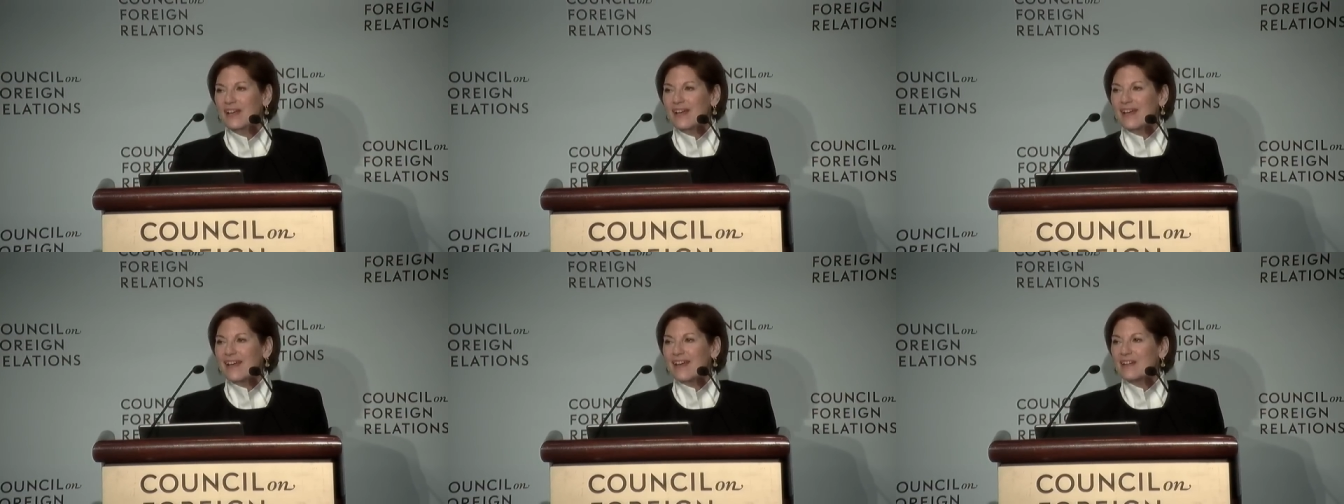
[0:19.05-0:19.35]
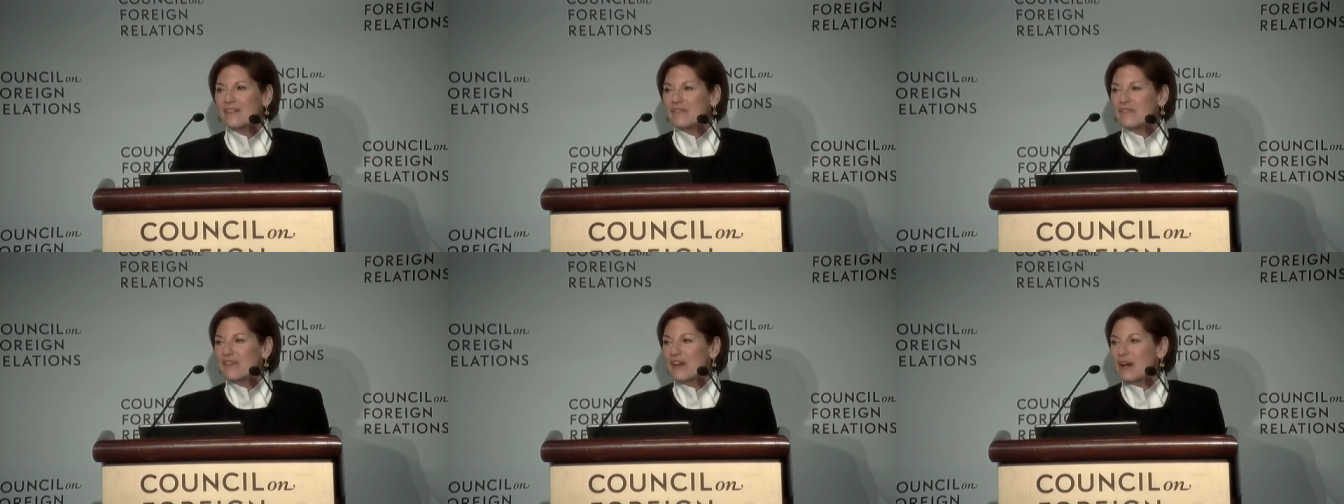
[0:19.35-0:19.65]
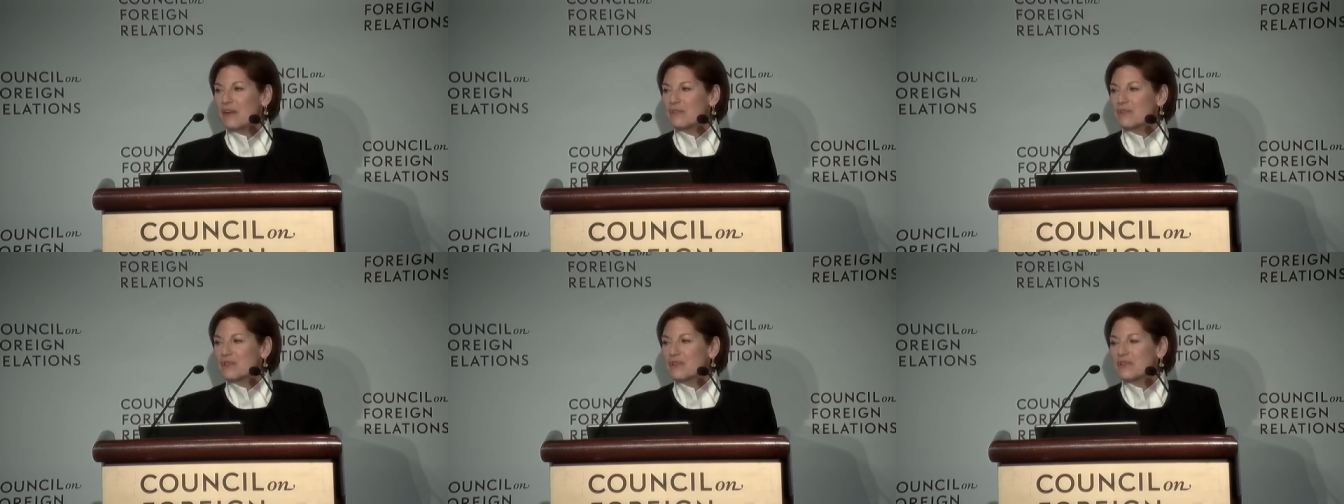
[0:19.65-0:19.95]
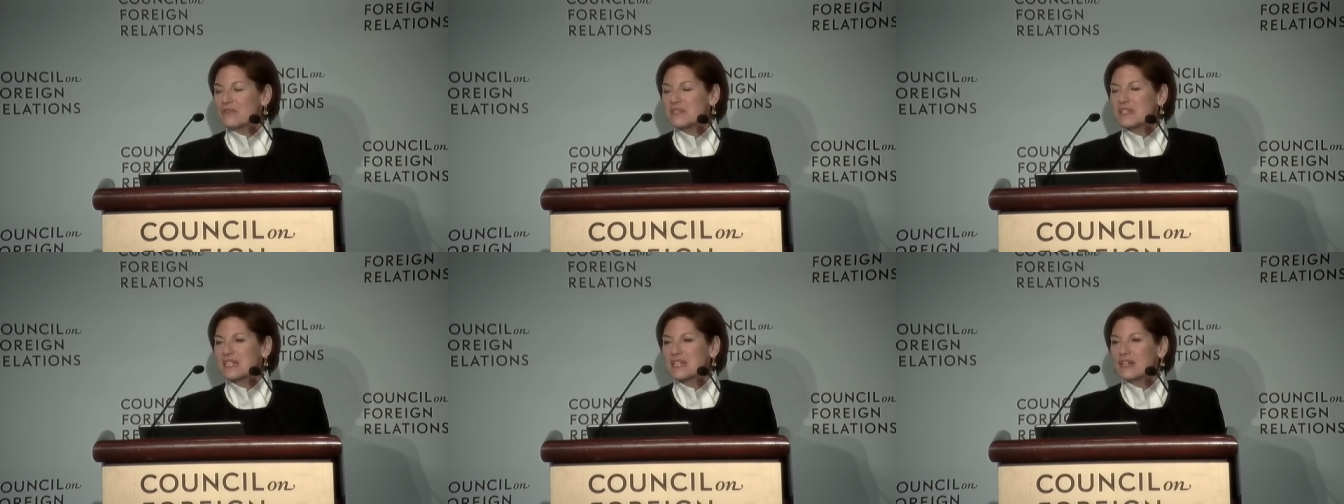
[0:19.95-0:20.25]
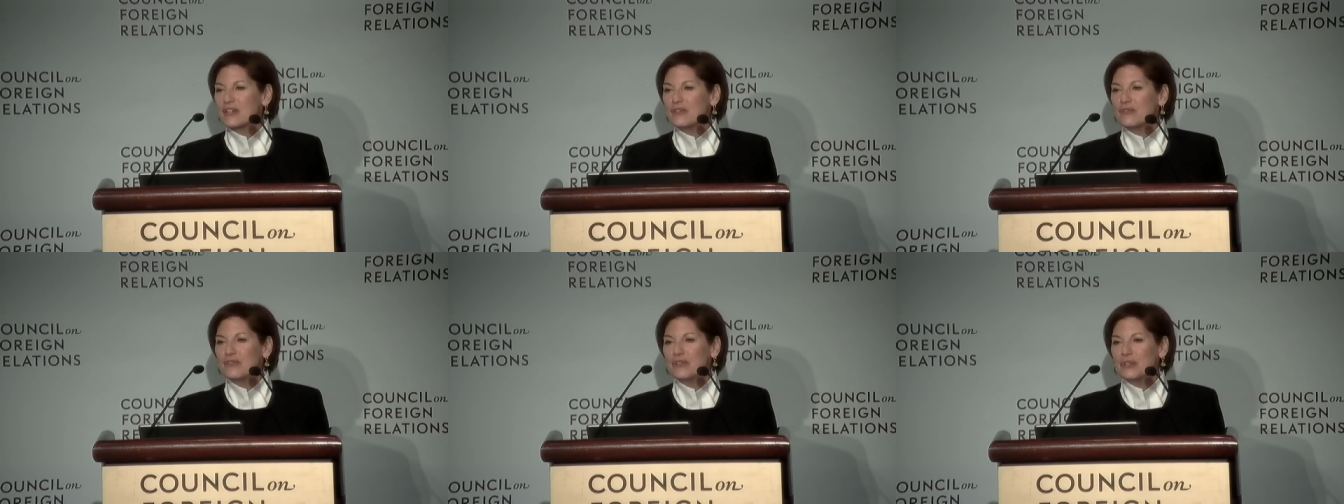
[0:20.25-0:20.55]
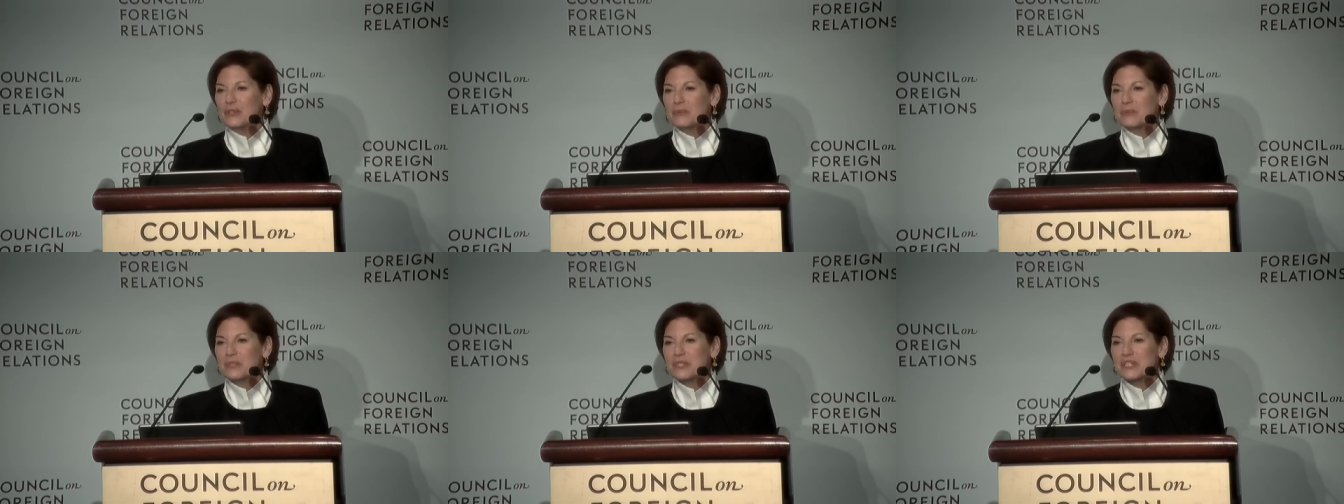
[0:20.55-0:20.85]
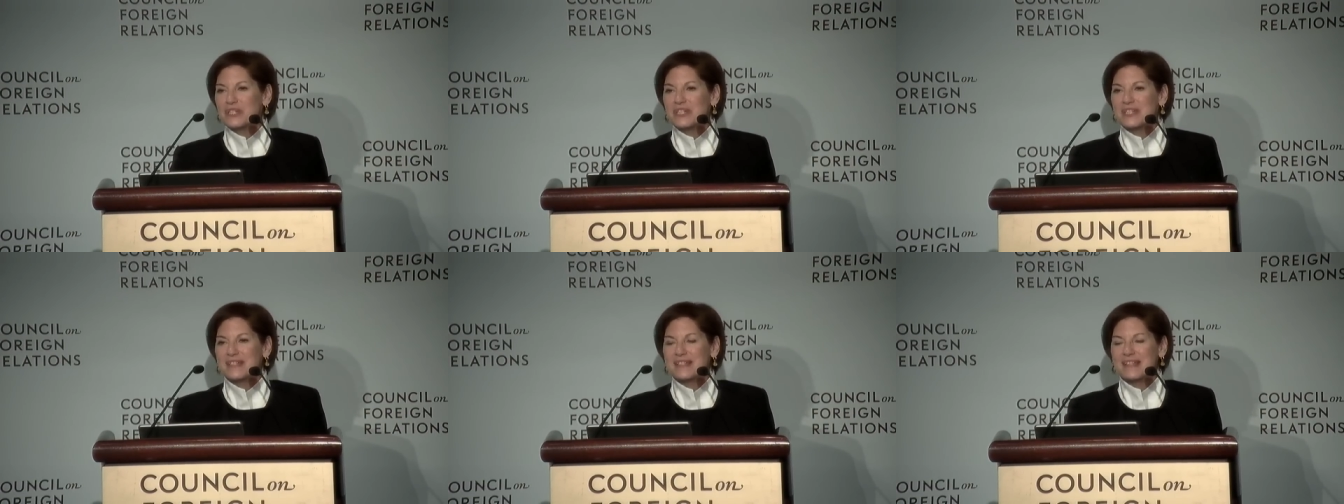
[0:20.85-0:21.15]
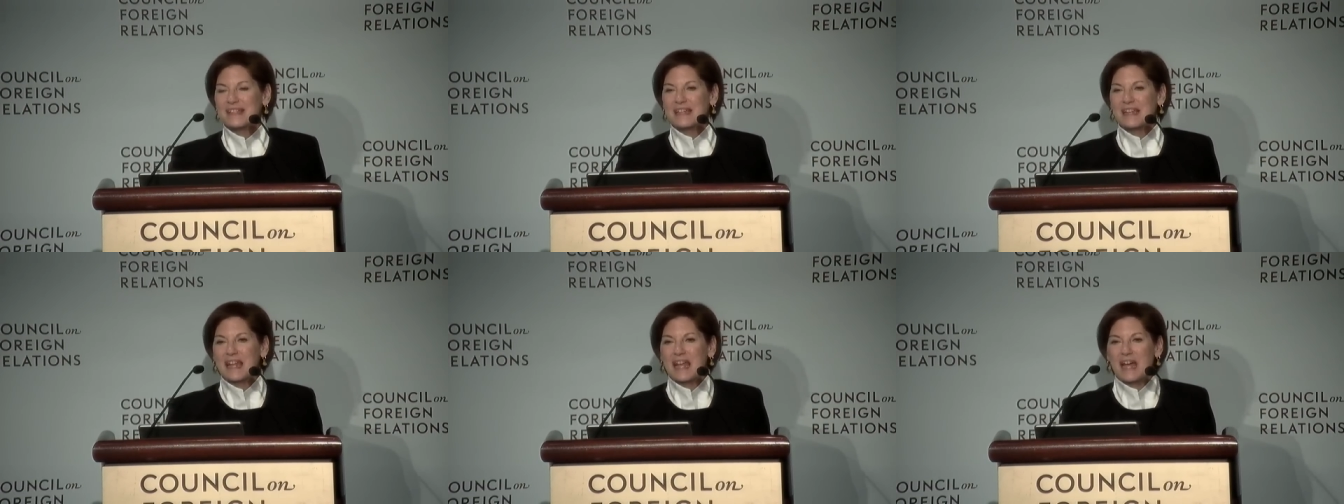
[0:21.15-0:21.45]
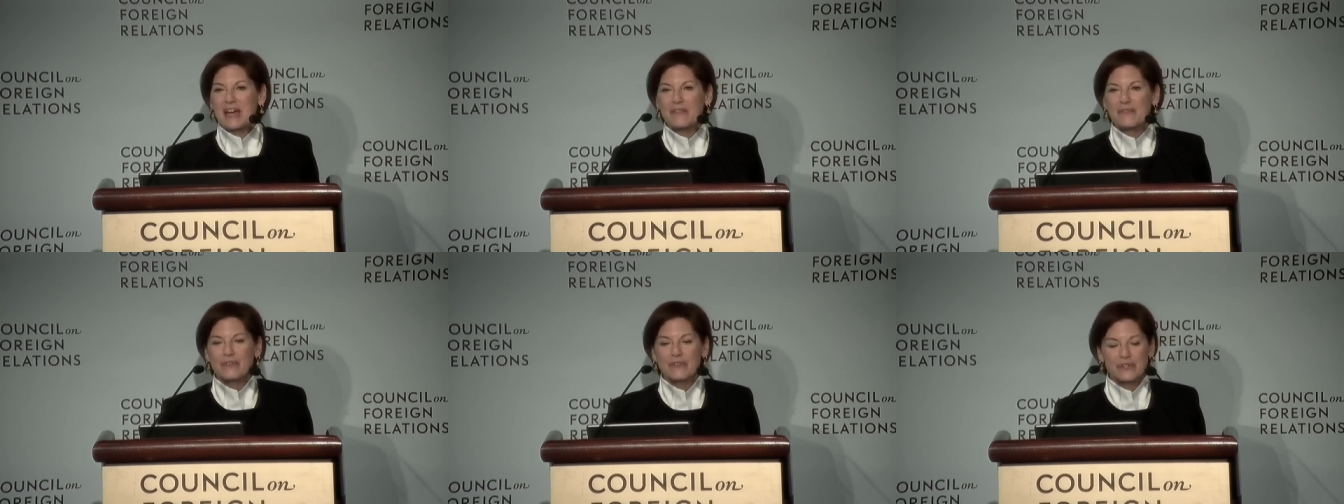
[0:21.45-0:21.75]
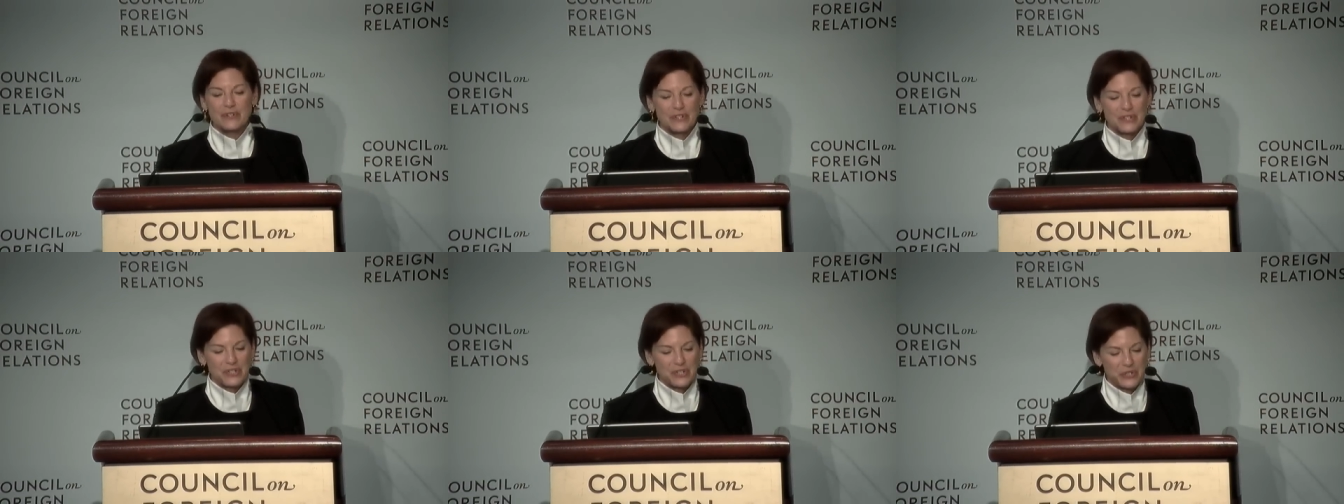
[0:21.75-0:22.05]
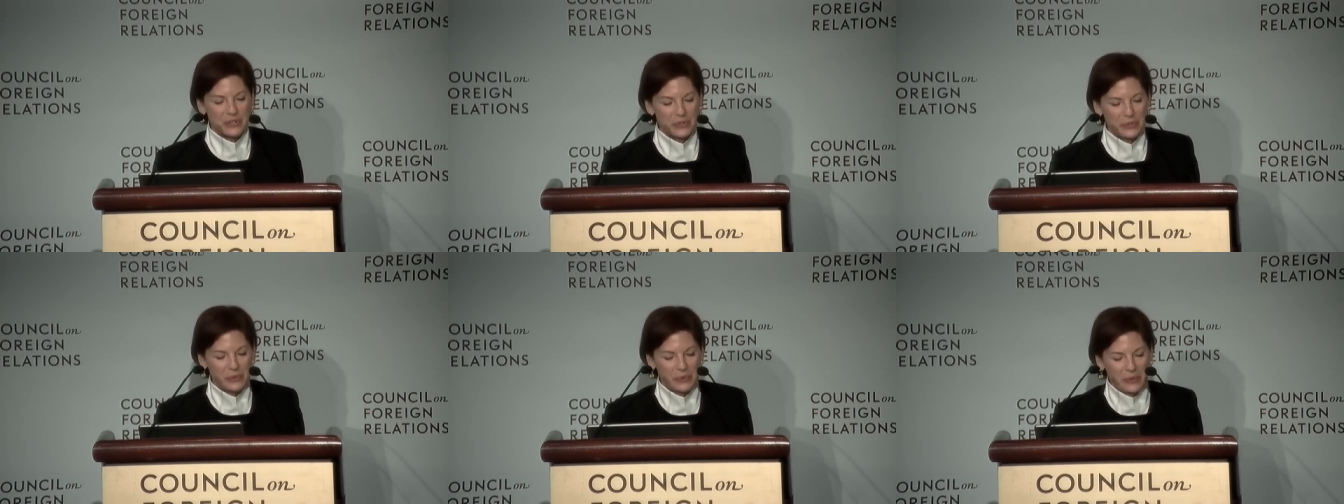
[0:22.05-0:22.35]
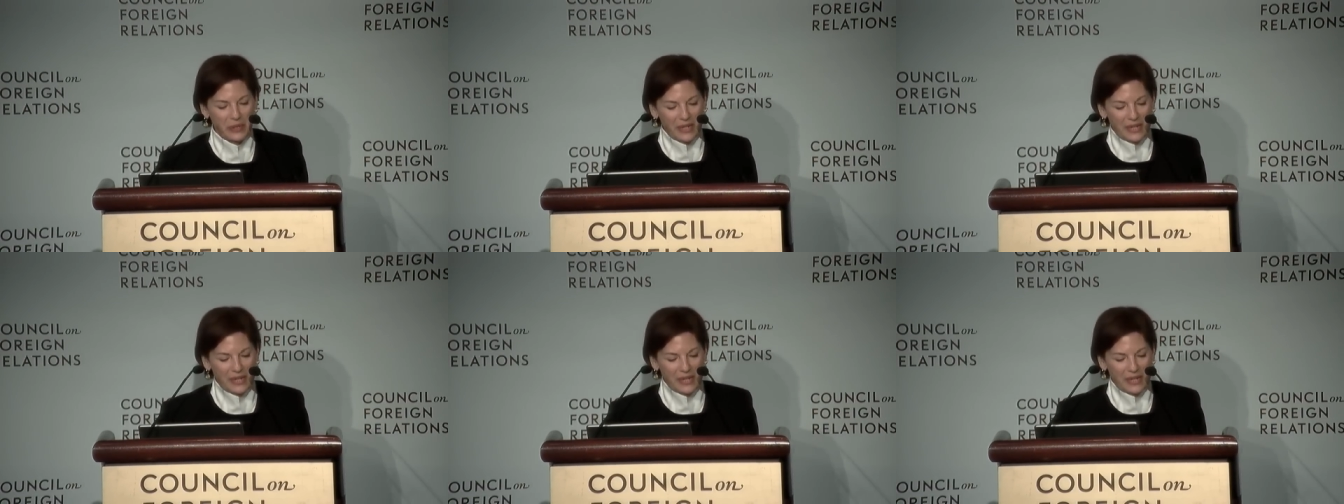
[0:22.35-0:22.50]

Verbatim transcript: and founder of Skillful, which is an effort to